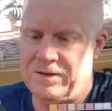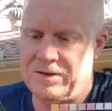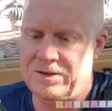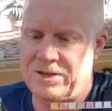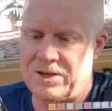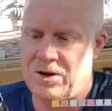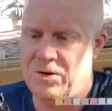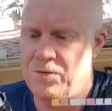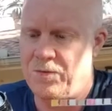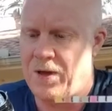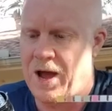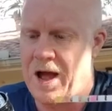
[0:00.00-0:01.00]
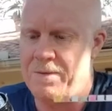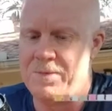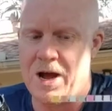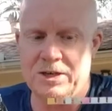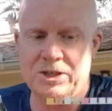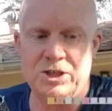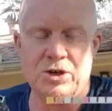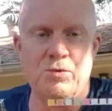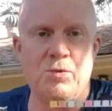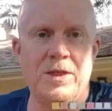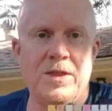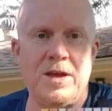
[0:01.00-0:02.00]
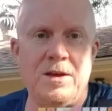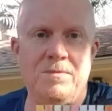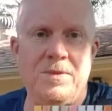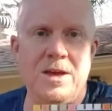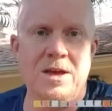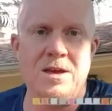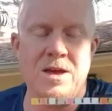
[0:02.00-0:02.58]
So I'm not sure what the